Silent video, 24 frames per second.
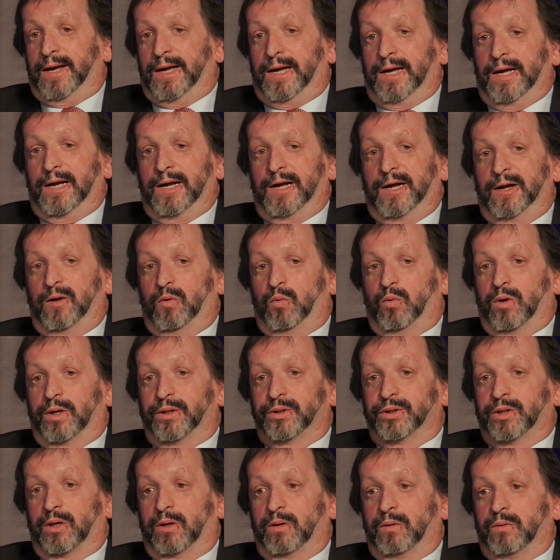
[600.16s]

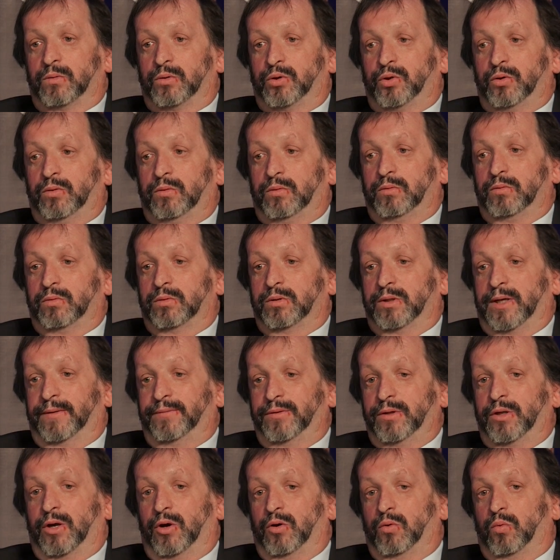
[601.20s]
So you never
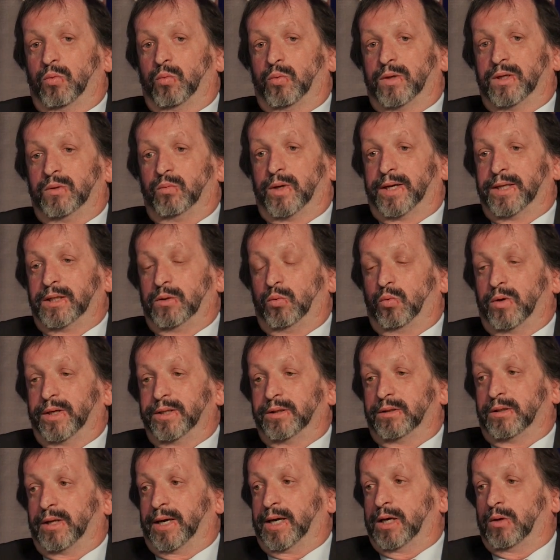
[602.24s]
know in any
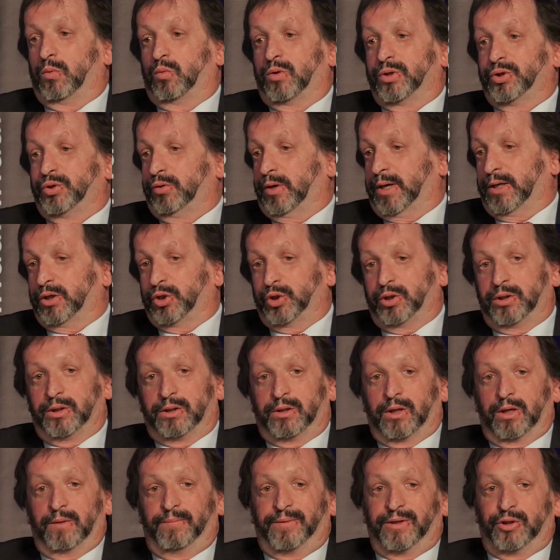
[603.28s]
one day what you're actually
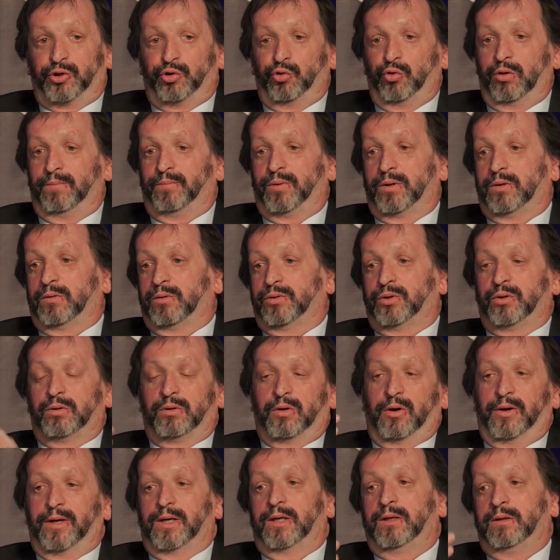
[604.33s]
going to be doing, because you
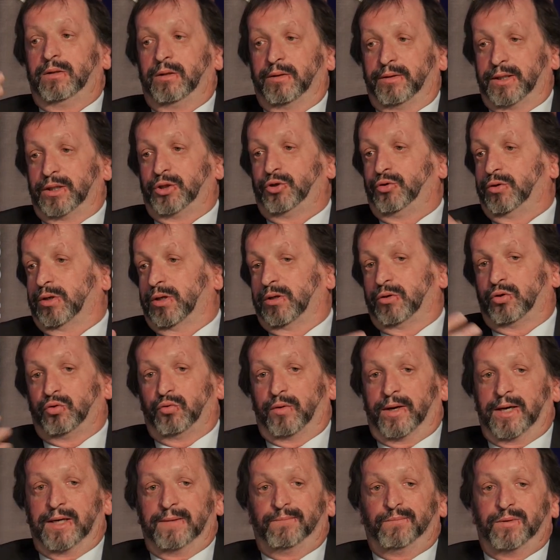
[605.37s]
go in, think you're going to do
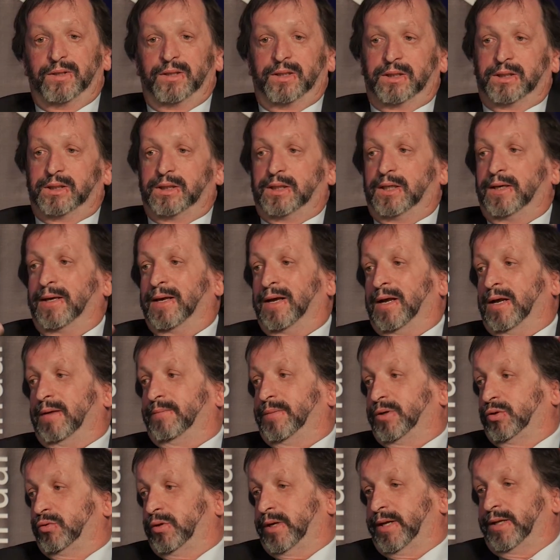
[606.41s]
A, B, and C,
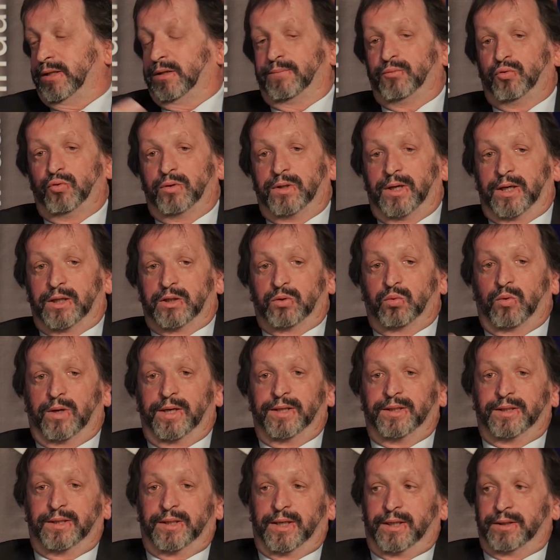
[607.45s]
but you'll end up doing X, Y,
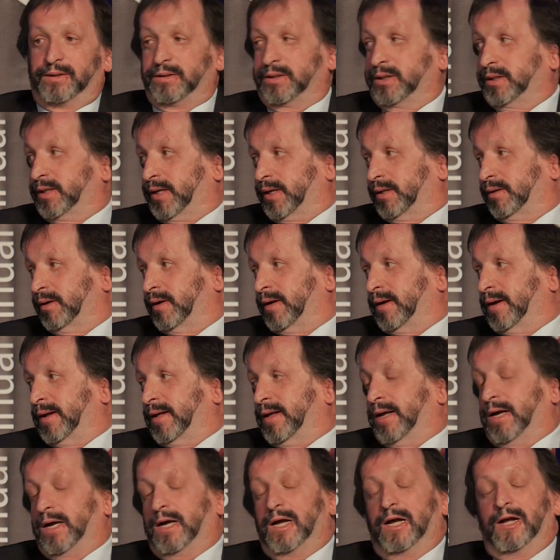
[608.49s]
and Z instead.
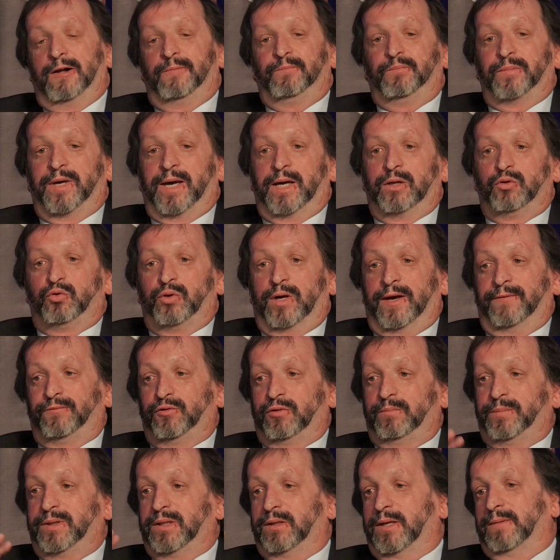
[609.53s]
And you have to
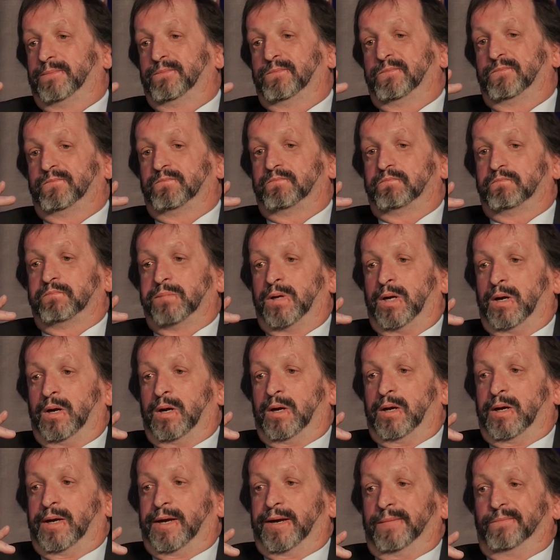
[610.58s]

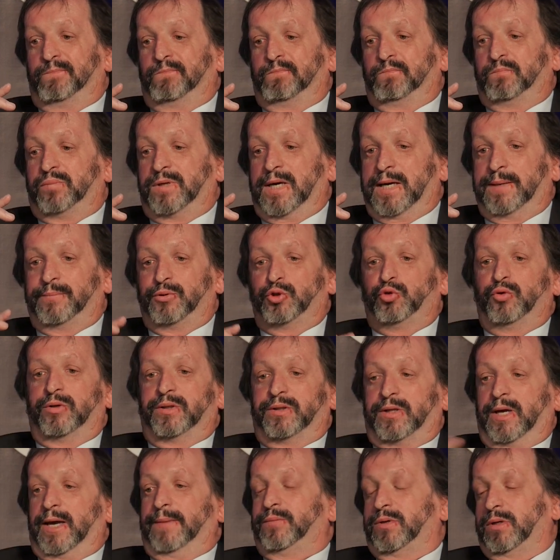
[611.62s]
be able to
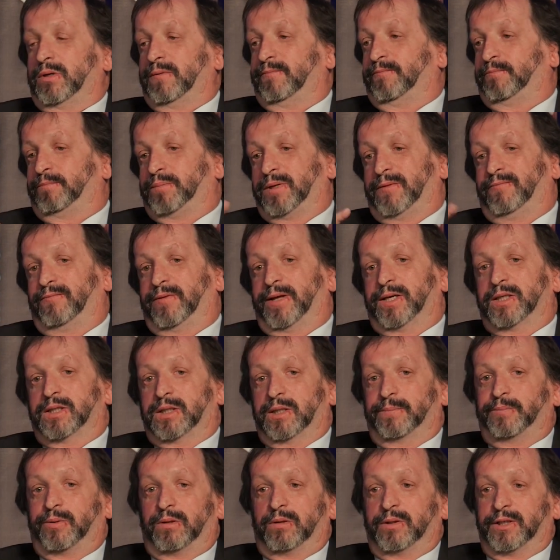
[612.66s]
adapt and be
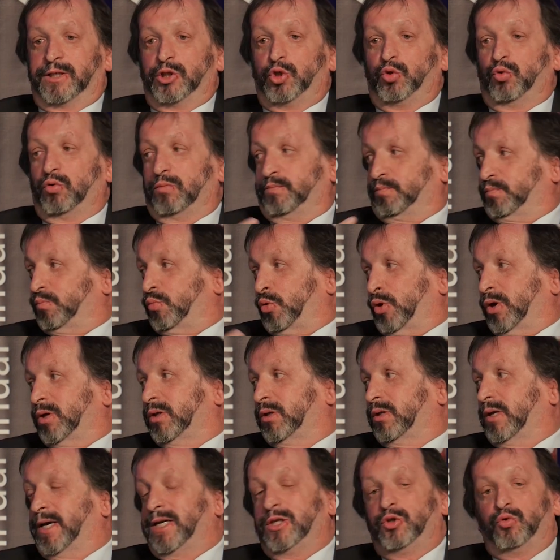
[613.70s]
flexible in your
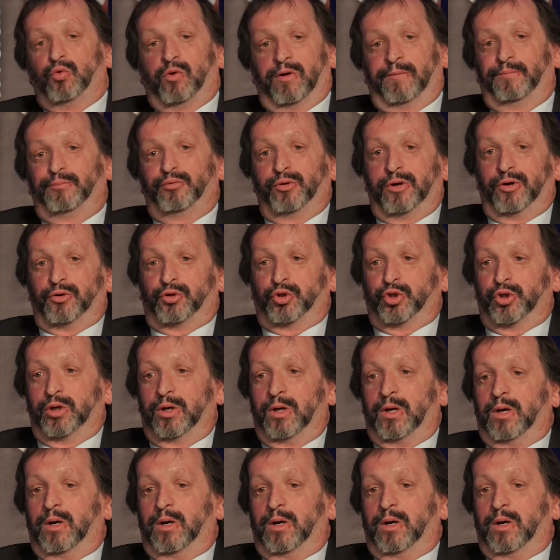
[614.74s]
workday and your approach